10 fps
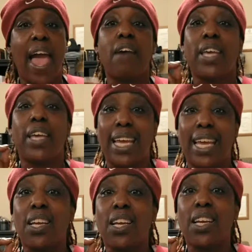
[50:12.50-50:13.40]
any
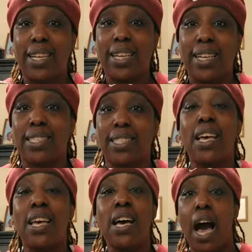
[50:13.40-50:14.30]
questions,
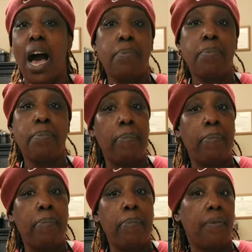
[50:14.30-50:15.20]
I'm going to be
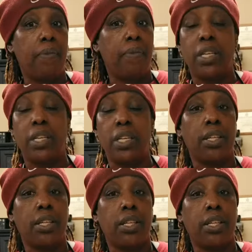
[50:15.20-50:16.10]
up for another
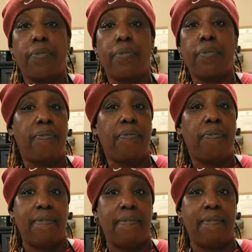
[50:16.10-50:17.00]
3, 4, 5
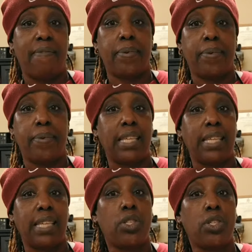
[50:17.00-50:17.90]
hours because I'm going to
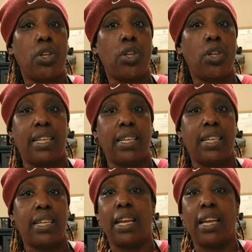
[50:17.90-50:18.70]
start studying